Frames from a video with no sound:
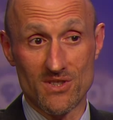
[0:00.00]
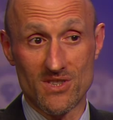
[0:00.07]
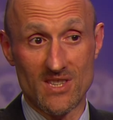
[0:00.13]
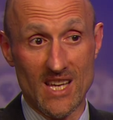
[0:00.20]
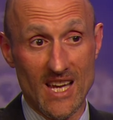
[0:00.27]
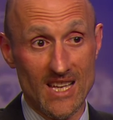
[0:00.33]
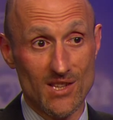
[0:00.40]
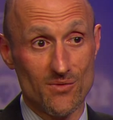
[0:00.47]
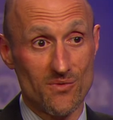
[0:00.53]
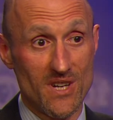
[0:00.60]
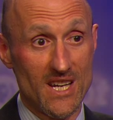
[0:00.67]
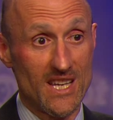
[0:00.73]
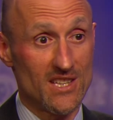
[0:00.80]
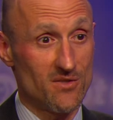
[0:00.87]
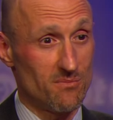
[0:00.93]
with standard
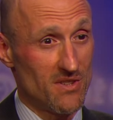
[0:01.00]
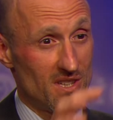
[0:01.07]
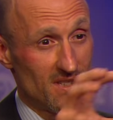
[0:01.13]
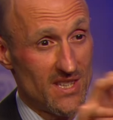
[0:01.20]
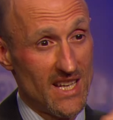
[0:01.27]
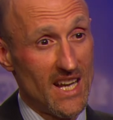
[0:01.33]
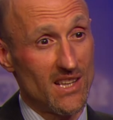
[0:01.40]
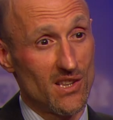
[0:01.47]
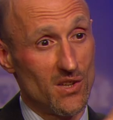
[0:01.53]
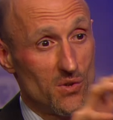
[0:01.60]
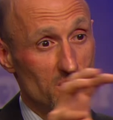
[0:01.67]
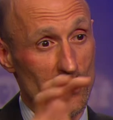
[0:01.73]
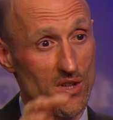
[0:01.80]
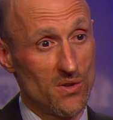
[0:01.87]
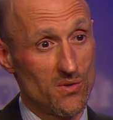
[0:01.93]
radiation, because of that
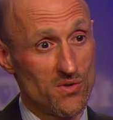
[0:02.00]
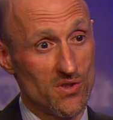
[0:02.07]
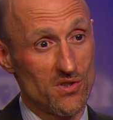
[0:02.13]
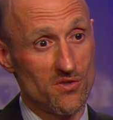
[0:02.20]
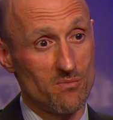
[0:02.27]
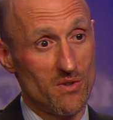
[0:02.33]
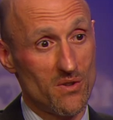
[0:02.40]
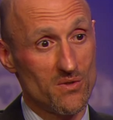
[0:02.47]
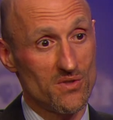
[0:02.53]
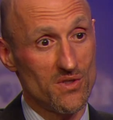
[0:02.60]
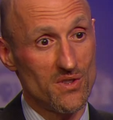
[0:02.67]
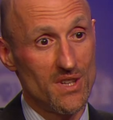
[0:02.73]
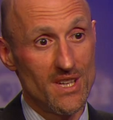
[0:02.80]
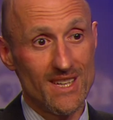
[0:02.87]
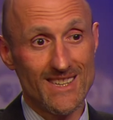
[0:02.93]
low dose
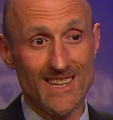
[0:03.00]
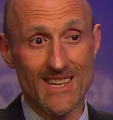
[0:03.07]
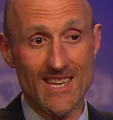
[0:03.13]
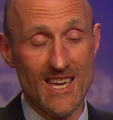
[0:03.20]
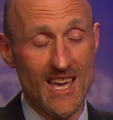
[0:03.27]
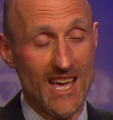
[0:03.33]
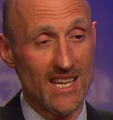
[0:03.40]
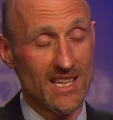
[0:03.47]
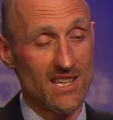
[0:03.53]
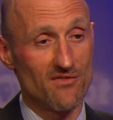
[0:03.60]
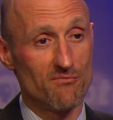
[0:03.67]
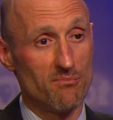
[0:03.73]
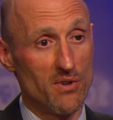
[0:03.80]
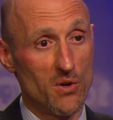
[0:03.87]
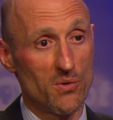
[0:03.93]
exposure, you can't
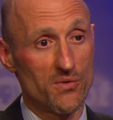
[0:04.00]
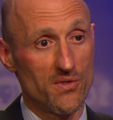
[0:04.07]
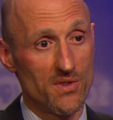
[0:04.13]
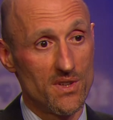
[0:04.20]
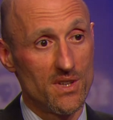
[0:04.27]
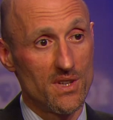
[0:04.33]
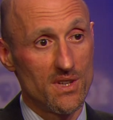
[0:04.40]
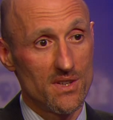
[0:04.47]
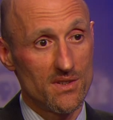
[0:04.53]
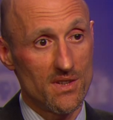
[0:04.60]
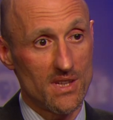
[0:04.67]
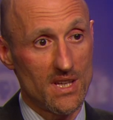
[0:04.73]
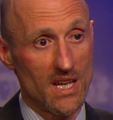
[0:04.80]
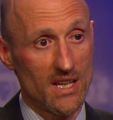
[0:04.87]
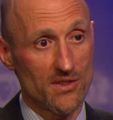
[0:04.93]
give both
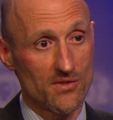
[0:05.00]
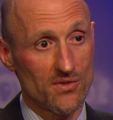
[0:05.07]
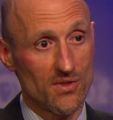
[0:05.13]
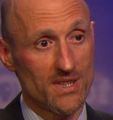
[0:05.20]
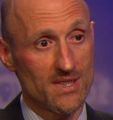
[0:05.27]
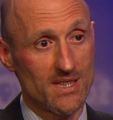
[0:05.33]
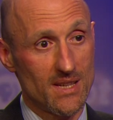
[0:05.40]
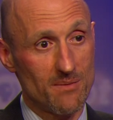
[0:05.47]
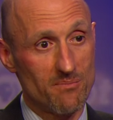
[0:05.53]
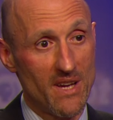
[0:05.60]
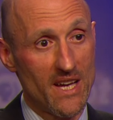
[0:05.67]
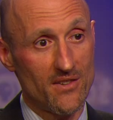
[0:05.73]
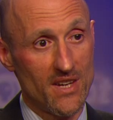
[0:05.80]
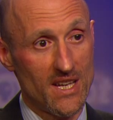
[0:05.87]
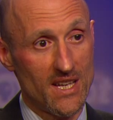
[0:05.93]
together. So I say
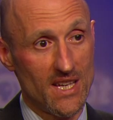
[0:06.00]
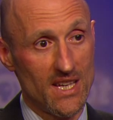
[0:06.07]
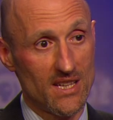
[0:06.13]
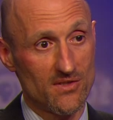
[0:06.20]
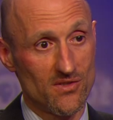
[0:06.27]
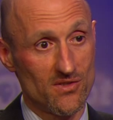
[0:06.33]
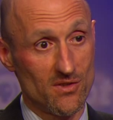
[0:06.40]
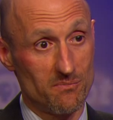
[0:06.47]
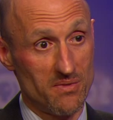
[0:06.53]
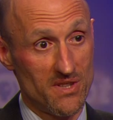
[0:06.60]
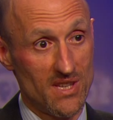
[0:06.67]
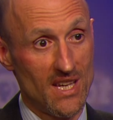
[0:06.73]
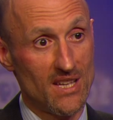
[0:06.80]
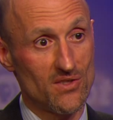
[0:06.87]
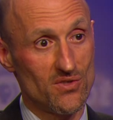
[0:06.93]
pancreatic cancer is a
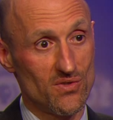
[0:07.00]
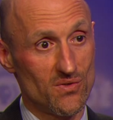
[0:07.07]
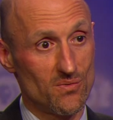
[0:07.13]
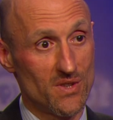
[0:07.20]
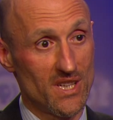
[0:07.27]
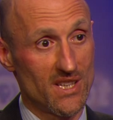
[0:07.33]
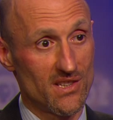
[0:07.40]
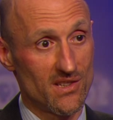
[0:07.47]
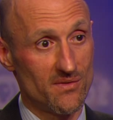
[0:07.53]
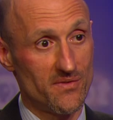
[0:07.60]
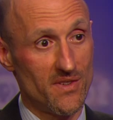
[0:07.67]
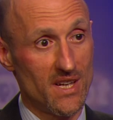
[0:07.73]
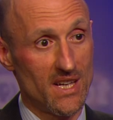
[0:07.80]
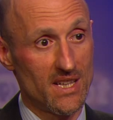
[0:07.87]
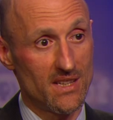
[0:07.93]
potential we're going to
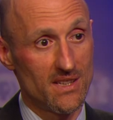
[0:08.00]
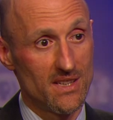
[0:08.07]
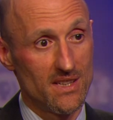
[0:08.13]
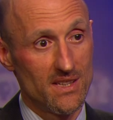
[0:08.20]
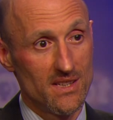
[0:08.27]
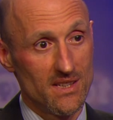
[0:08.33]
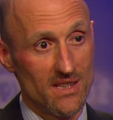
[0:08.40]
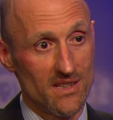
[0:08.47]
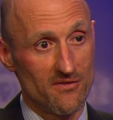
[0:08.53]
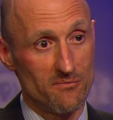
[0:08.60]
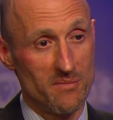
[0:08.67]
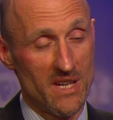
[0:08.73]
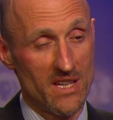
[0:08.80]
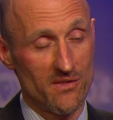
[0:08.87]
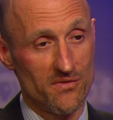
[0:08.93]
define
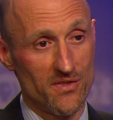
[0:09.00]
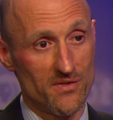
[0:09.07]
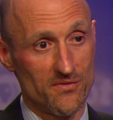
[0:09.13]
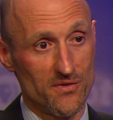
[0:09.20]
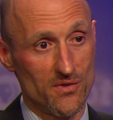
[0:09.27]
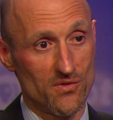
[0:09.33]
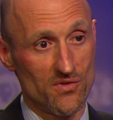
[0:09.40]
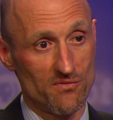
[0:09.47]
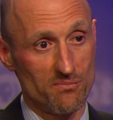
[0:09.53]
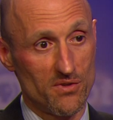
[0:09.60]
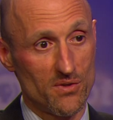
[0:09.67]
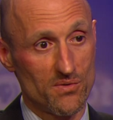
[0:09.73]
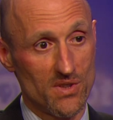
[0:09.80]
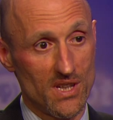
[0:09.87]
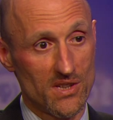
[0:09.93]
of benefit for use of
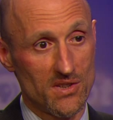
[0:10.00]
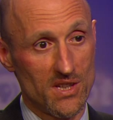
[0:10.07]
proton